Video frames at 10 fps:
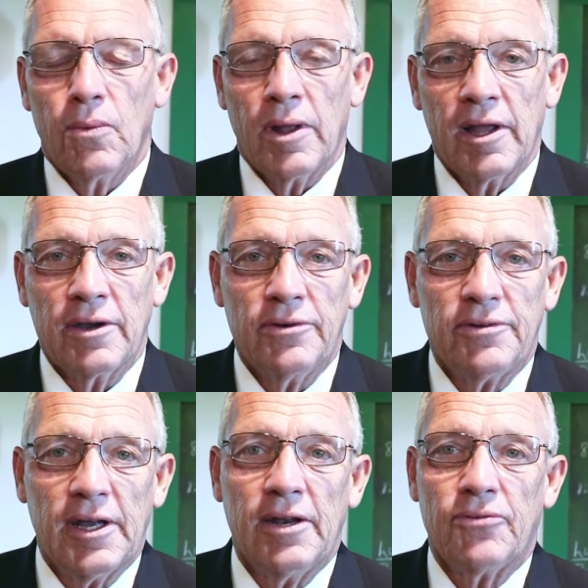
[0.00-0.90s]
Well, I
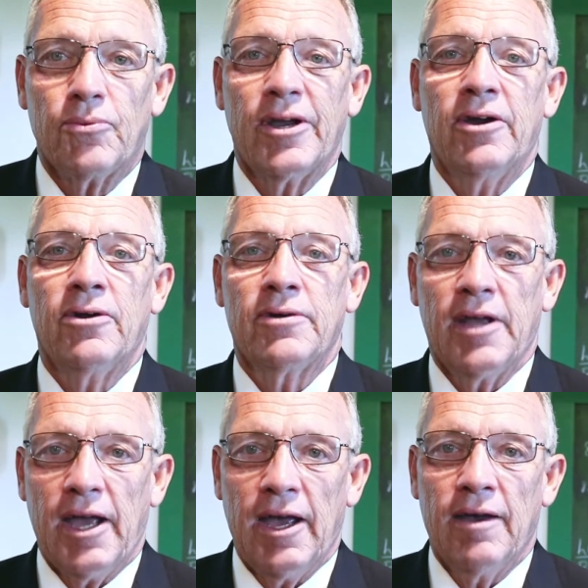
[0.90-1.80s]
understand it's rare
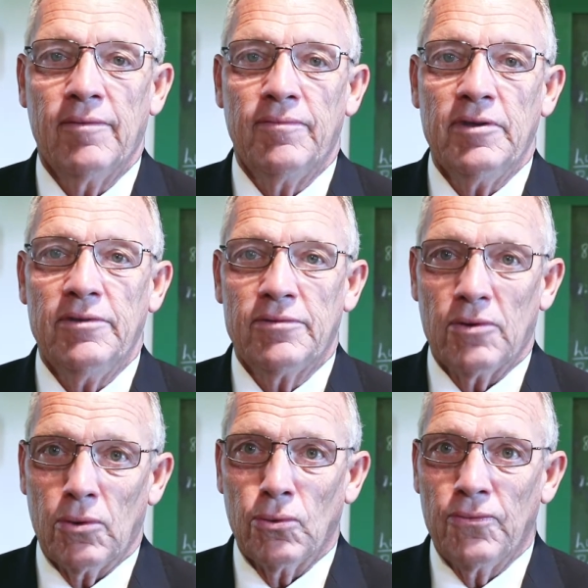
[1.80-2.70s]
to have these
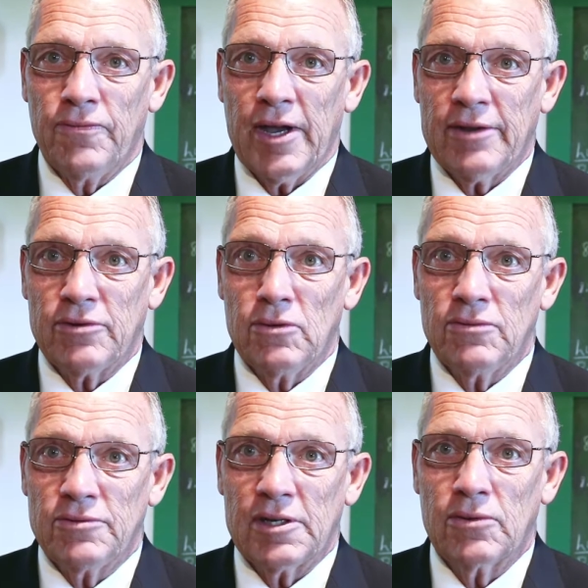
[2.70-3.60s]

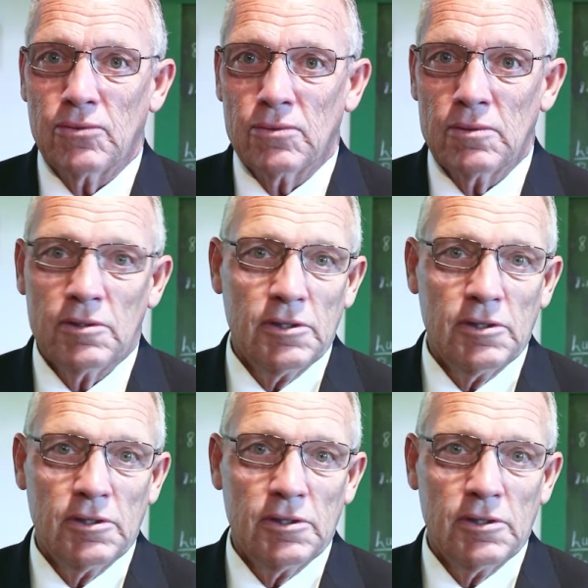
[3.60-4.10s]
old-fashioned single,